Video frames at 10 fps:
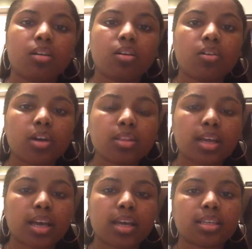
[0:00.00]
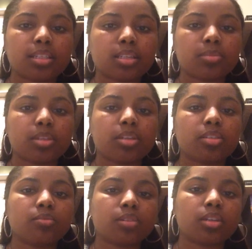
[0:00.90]
Online is similar to
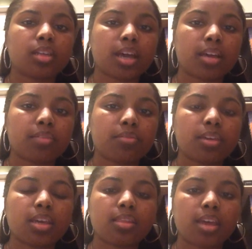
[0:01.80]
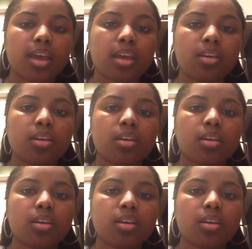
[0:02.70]
real life in that